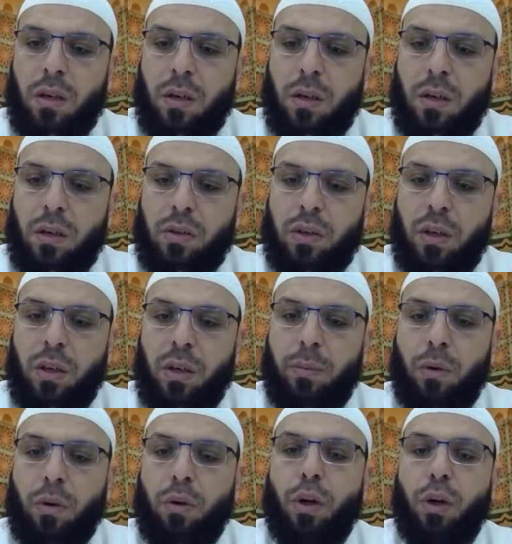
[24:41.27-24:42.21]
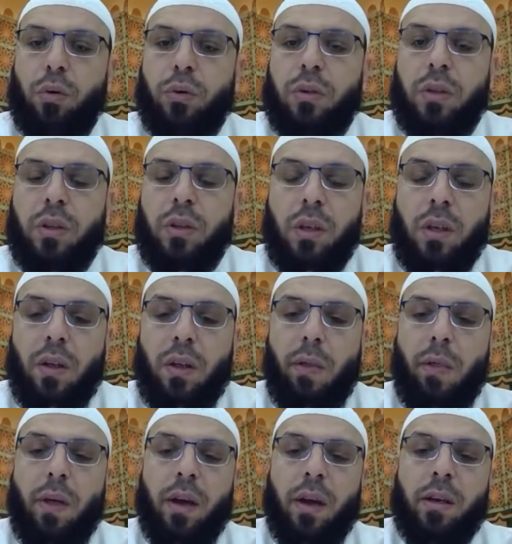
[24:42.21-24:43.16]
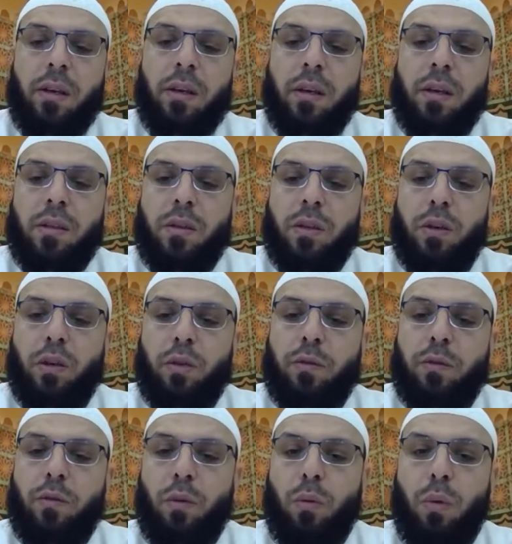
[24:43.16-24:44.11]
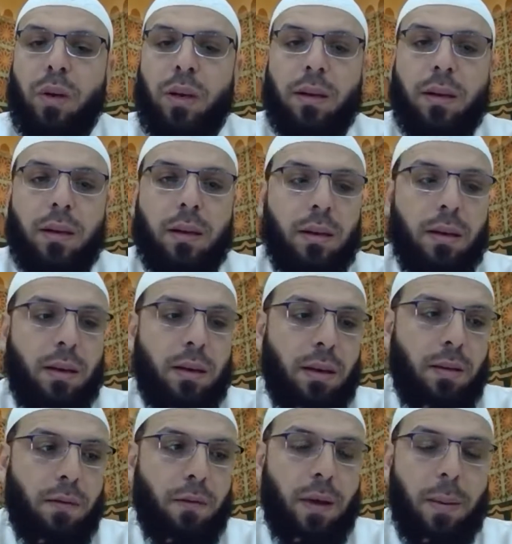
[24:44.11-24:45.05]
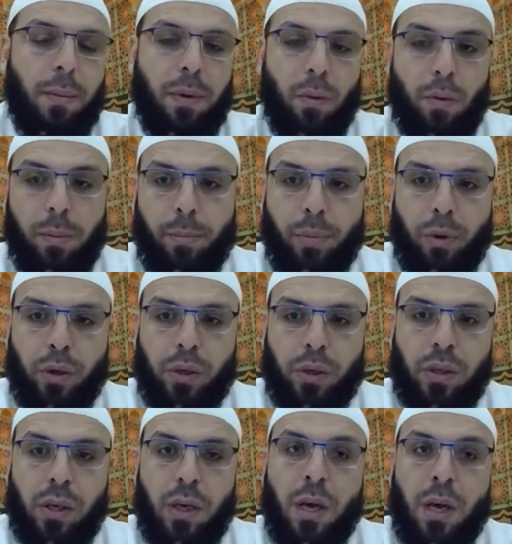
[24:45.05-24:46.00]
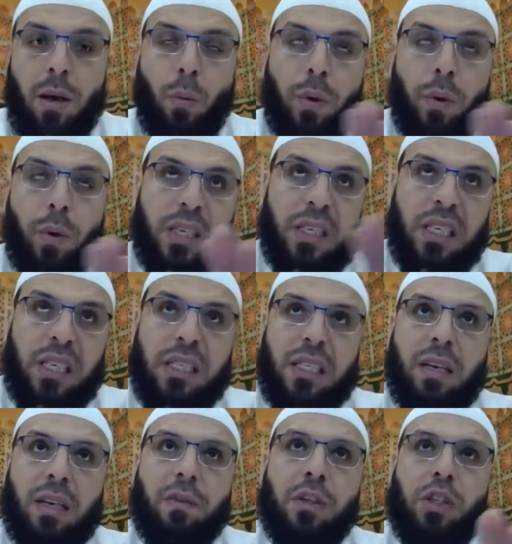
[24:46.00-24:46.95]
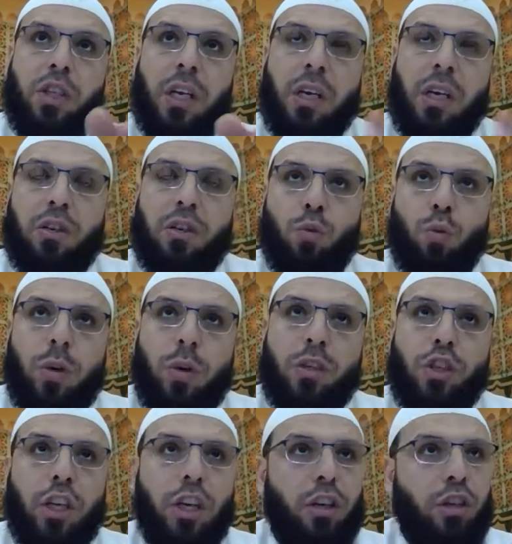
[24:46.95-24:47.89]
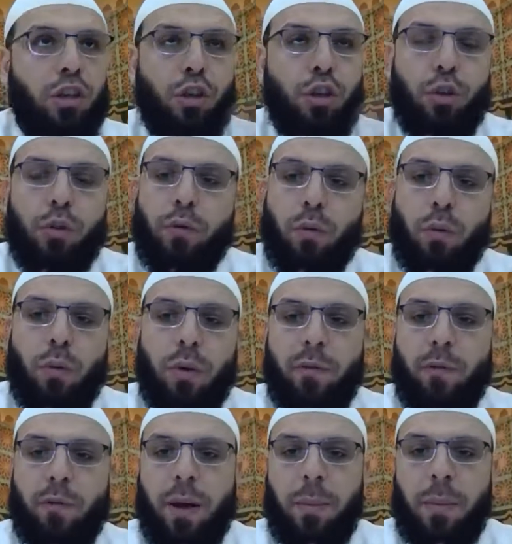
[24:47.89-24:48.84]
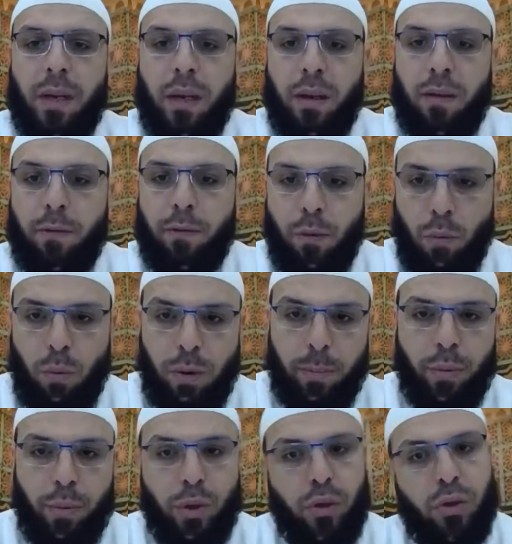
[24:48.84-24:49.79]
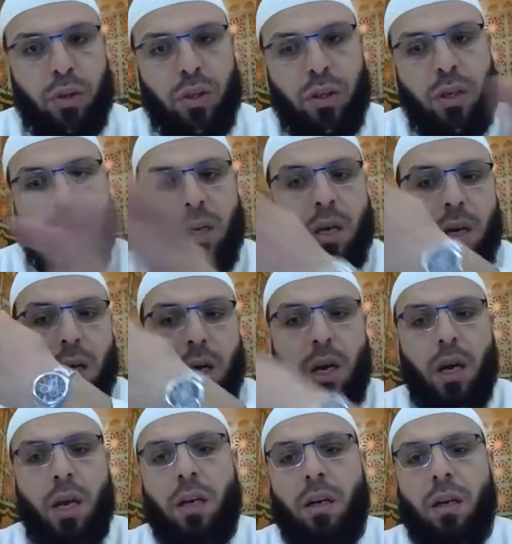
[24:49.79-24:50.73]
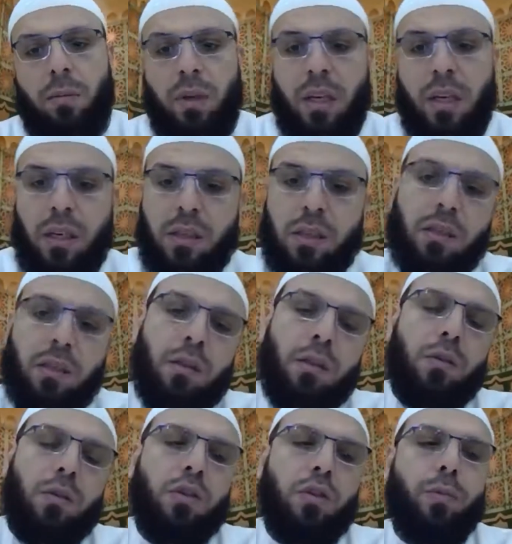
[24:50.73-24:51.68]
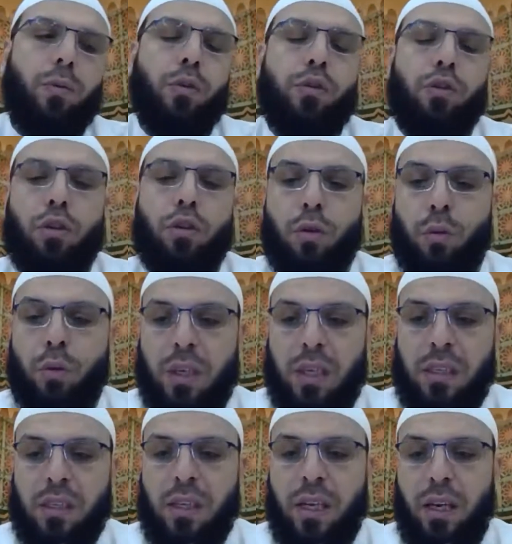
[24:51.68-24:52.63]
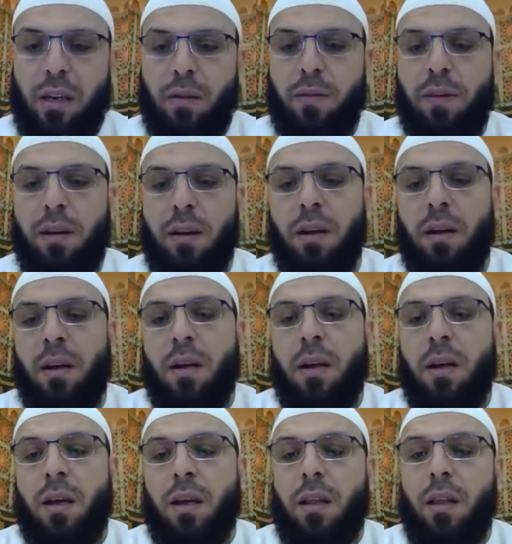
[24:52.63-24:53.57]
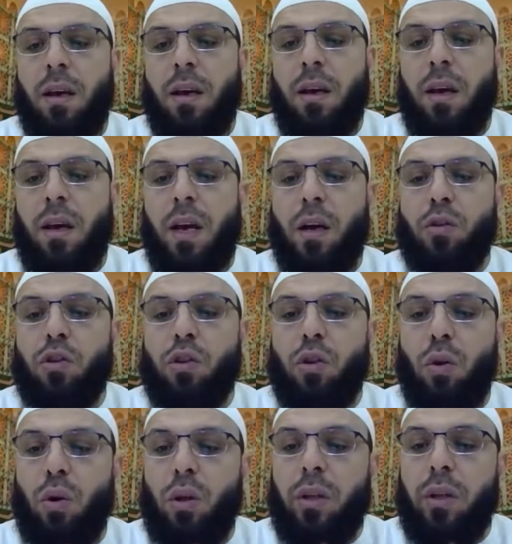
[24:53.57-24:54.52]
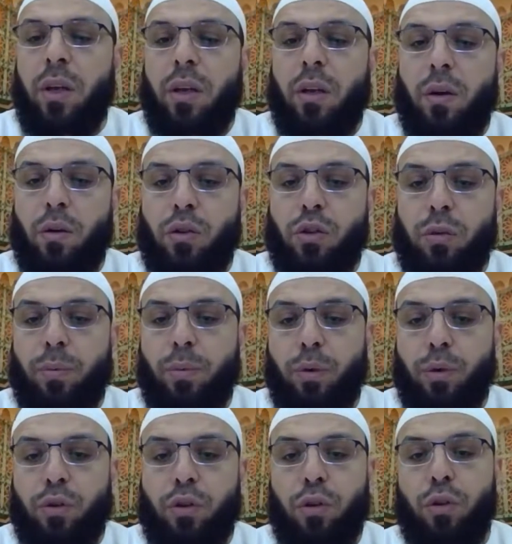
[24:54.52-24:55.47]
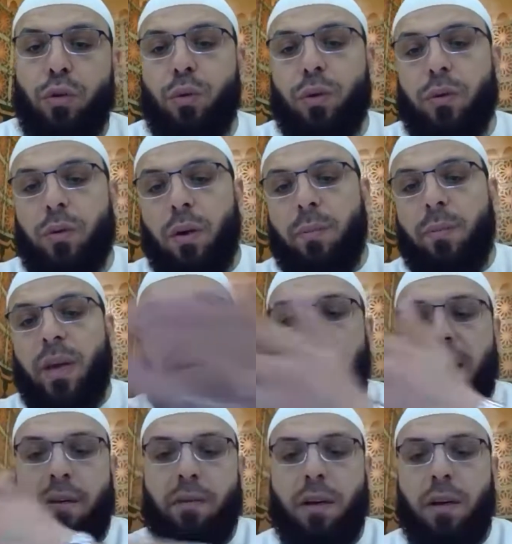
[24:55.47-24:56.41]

sheep or goat, then it's good for one family, one person. When I said 7 shares, 1 share is good for one family, for one person. And because you're supposed to do it as the head of the household, you're supposed to do it on behalf